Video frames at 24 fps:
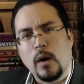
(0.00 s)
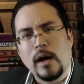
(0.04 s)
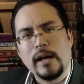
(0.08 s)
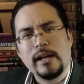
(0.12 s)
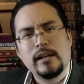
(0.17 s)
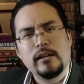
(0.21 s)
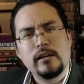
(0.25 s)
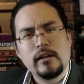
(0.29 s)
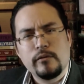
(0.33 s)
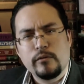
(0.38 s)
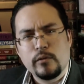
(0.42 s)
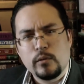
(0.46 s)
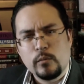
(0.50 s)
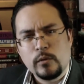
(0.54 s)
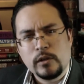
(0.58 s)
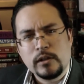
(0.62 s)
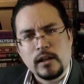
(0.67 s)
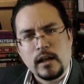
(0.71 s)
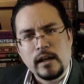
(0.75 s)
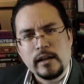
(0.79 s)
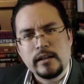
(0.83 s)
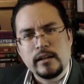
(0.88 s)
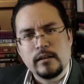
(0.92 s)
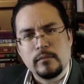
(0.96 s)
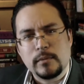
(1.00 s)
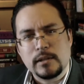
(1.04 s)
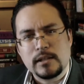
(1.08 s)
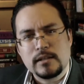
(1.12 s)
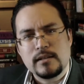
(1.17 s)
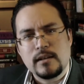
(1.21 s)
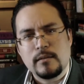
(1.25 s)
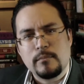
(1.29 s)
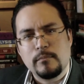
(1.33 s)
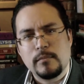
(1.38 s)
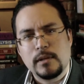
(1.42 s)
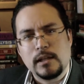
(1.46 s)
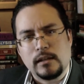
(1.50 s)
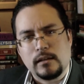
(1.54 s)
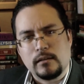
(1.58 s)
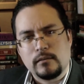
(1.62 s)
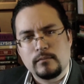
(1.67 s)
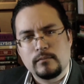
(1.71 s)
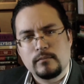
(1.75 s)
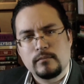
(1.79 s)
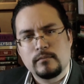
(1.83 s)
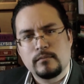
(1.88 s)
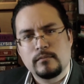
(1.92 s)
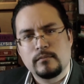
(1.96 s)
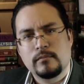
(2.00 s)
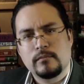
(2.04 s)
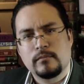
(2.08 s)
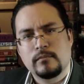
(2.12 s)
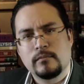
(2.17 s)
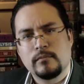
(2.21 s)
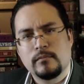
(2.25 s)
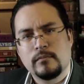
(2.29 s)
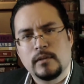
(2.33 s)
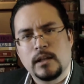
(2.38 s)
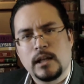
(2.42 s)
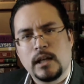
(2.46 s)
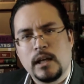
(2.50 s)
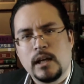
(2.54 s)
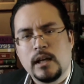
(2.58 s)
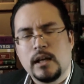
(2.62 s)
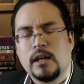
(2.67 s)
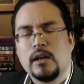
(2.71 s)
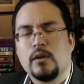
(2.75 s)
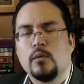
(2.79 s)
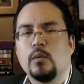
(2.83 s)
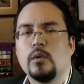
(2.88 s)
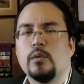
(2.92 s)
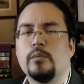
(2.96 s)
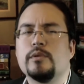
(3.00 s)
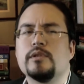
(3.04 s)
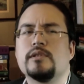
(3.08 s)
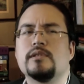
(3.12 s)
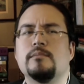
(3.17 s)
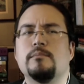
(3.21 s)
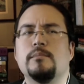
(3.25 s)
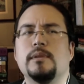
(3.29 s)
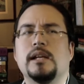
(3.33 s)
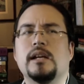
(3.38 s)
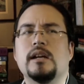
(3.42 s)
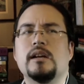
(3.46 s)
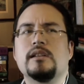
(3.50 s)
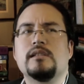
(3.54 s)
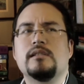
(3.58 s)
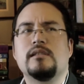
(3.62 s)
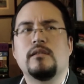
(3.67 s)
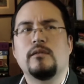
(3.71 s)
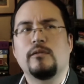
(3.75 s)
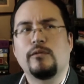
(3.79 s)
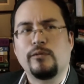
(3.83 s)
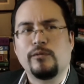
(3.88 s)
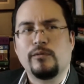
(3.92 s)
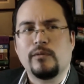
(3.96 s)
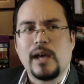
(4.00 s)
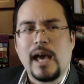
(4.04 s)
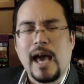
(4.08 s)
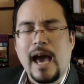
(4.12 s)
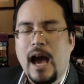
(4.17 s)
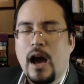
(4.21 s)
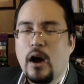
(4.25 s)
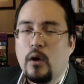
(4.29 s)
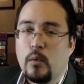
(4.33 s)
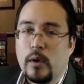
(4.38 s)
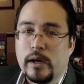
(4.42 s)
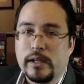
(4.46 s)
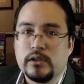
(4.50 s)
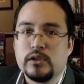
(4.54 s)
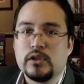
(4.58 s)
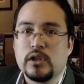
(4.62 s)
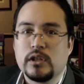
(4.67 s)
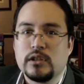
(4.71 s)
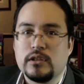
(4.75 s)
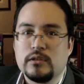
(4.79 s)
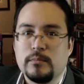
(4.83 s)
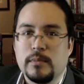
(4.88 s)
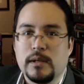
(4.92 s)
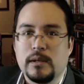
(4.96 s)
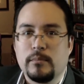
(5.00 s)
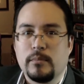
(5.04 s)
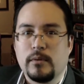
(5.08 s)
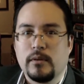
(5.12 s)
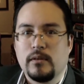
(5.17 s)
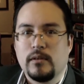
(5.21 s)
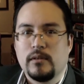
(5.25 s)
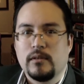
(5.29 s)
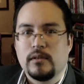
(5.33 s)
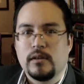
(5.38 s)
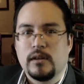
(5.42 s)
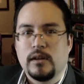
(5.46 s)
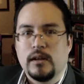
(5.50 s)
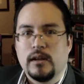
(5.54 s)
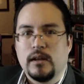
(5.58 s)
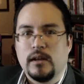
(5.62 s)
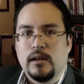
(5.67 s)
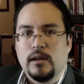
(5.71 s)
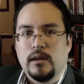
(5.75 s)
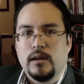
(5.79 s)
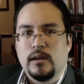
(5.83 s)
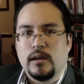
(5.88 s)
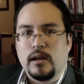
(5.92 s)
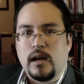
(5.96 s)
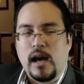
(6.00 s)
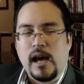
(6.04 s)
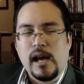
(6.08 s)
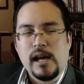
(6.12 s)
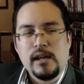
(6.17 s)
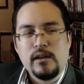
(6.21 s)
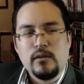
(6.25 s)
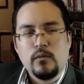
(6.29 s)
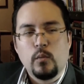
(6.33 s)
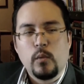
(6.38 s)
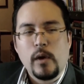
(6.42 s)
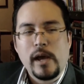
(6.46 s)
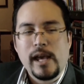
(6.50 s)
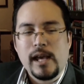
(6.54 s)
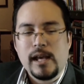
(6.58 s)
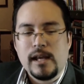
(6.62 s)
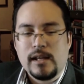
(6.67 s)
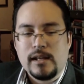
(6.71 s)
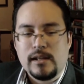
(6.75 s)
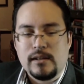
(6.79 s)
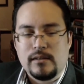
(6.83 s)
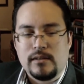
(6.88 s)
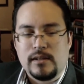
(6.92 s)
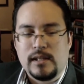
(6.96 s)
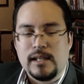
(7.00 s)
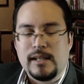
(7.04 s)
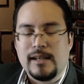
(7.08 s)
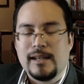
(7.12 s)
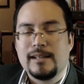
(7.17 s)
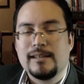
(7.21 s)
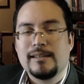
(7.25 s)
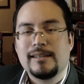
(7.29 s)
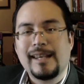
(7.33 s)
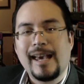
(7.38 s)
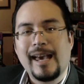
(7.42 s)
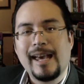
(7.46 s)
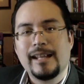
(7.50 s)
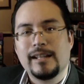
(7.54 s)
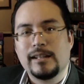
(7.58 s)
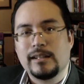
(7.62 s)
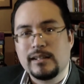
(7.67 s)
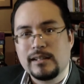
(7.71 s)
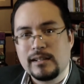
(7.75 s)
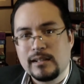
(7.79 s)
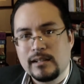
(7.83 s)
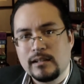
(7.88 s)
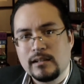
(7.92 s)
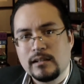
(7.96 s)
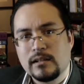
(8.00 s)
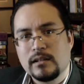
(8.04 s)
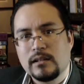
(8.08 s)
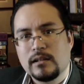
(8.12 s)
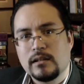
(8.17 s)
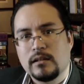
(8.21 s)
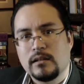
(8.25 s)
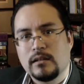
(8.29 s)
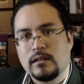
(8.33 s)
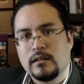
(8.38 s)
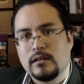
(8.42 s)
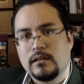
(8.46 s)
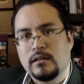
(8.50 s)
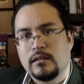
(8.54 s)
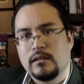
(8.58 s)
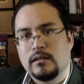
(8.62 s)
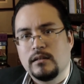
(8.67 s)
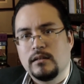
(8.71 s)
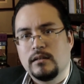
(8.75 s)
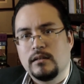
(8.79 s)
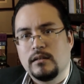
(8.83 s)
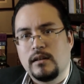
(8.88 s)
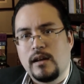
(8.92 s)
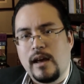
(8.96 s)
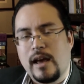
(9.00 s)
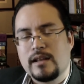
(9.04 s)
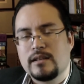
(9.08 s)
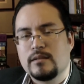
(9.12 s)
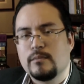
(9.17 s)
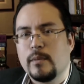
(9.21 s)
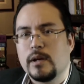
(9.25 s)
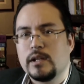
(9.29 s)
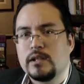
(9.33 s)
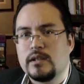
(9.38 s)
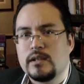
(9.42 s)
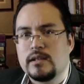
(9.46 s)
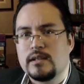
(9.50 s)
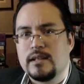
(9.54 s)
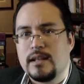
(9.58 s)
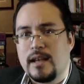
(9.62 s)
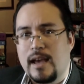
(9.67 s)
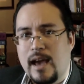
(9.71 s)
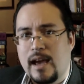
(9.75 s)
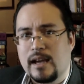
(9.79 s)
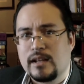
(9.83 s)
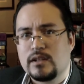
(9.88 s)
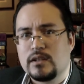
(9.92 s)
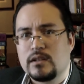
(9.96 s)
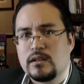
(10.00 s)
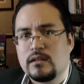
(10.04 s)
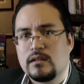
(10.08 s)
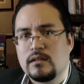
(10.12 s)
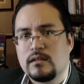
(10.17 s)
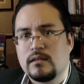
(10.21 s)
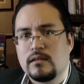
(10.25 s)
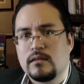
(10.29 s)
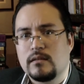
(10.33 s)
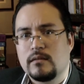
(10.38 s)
Why did everyone like him except me? Well, it was because of how I judge people. I weigh the intent as much as the action.